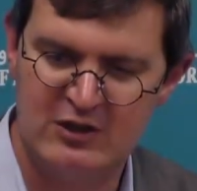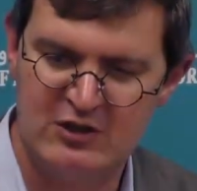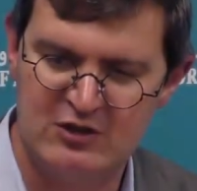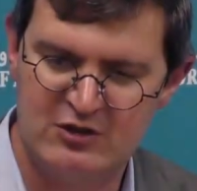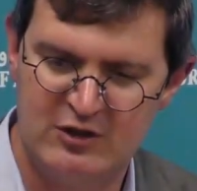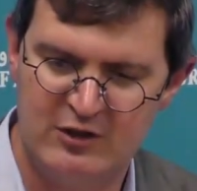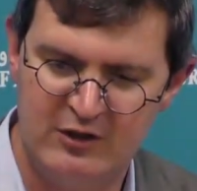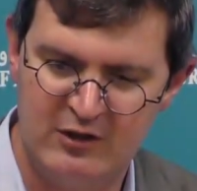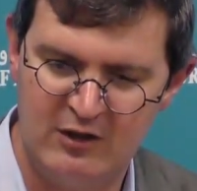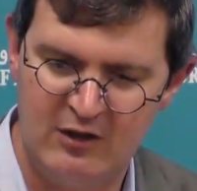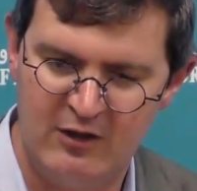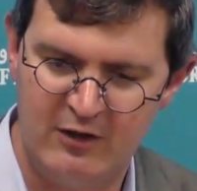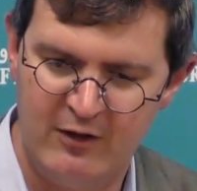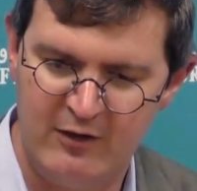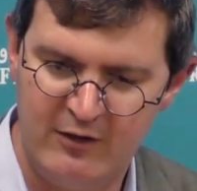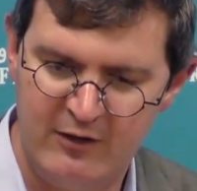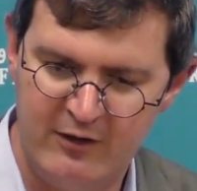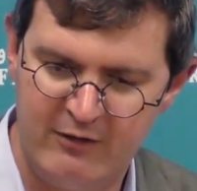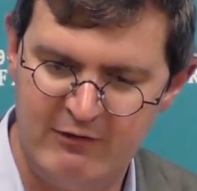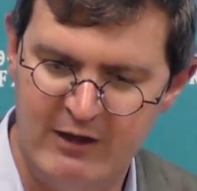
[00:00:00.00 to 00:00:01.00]

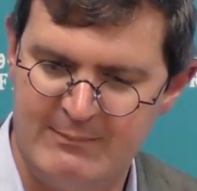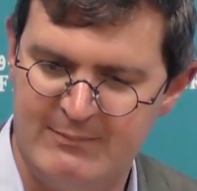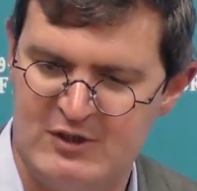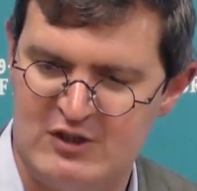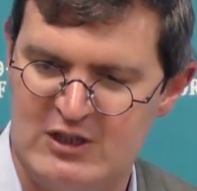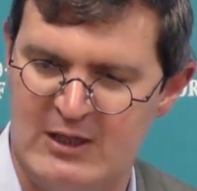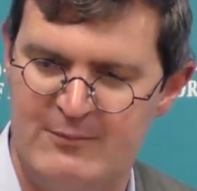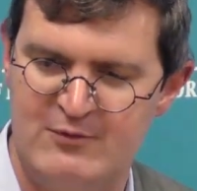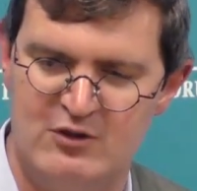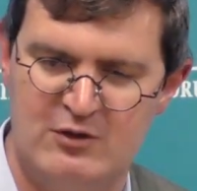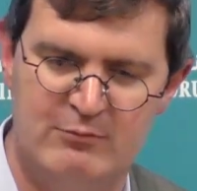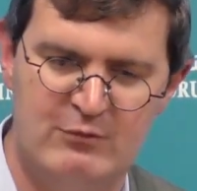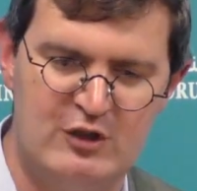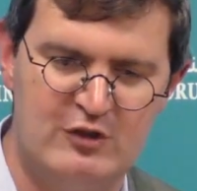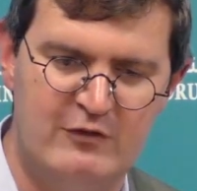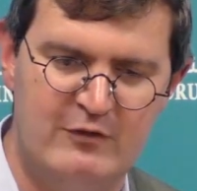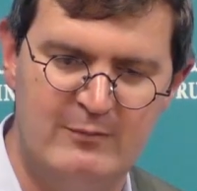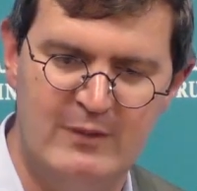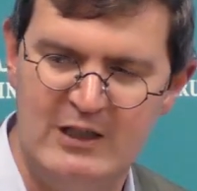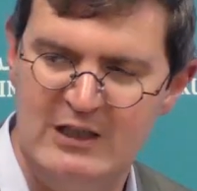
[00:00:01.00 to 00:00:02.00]
external threat perception,
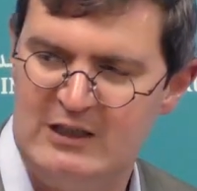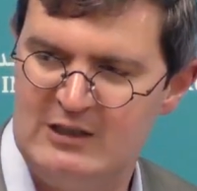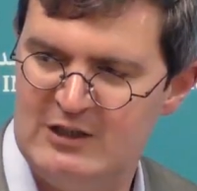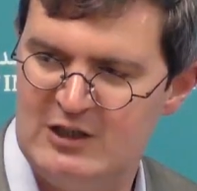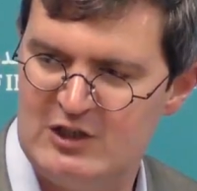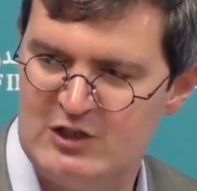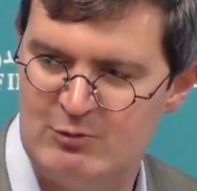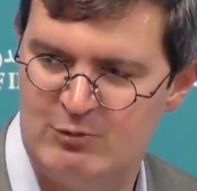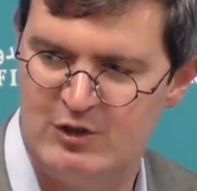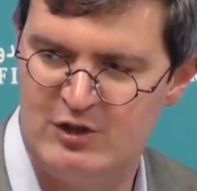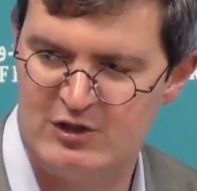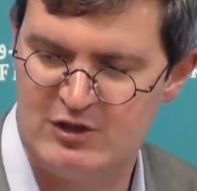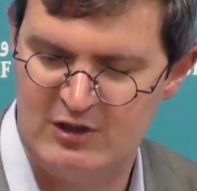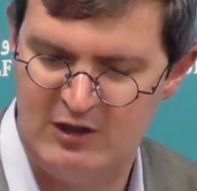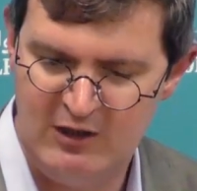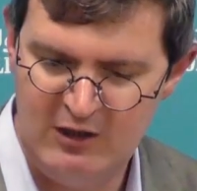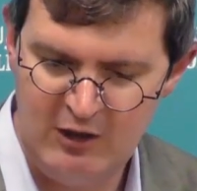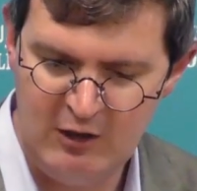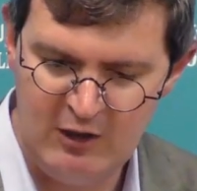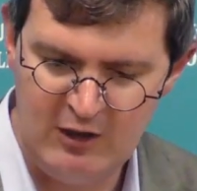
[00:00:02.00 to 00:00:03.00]
which for many years
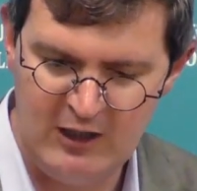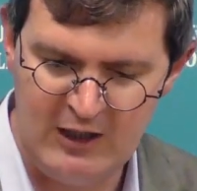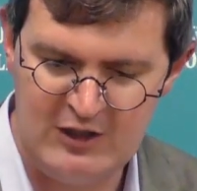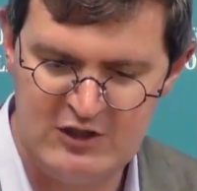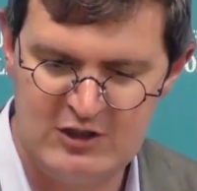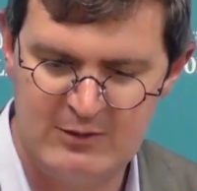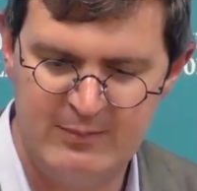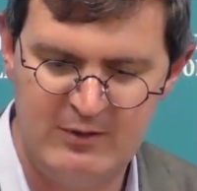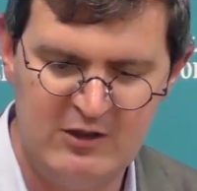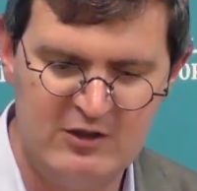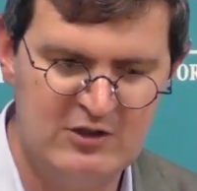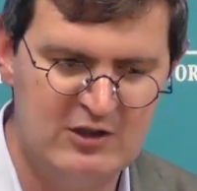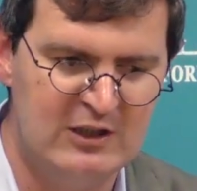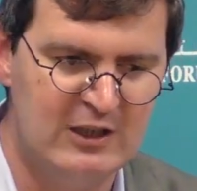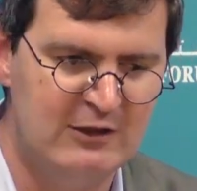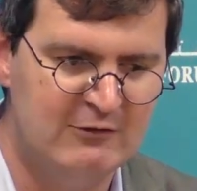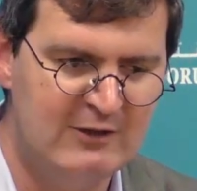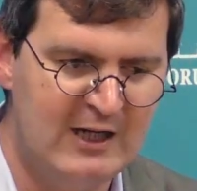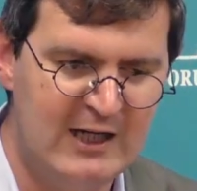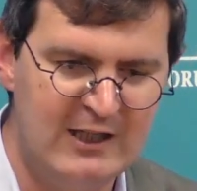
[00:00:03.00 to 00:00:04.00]
was instability
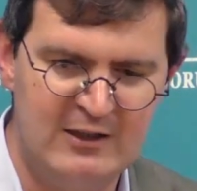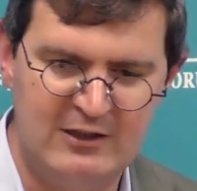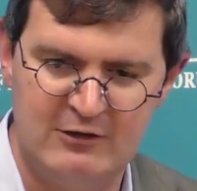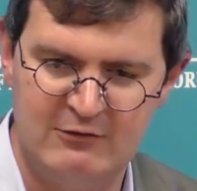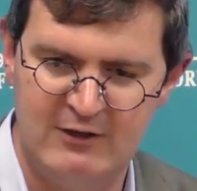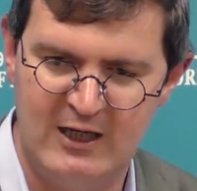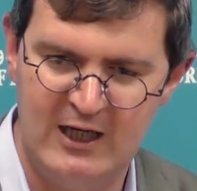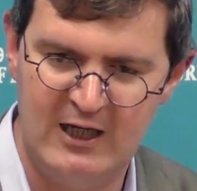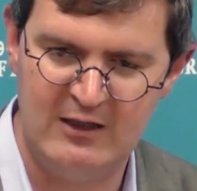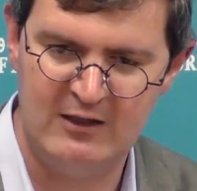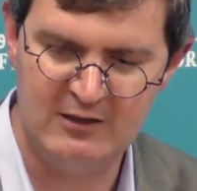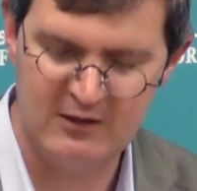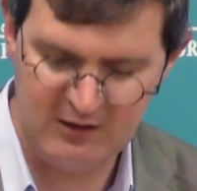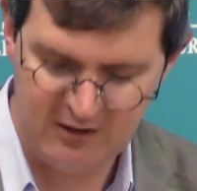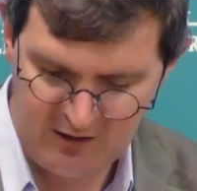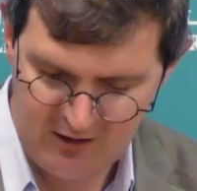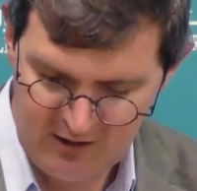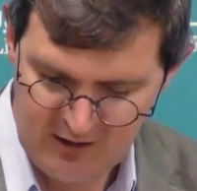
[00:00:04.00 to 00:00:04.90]
in Iraq, Iran,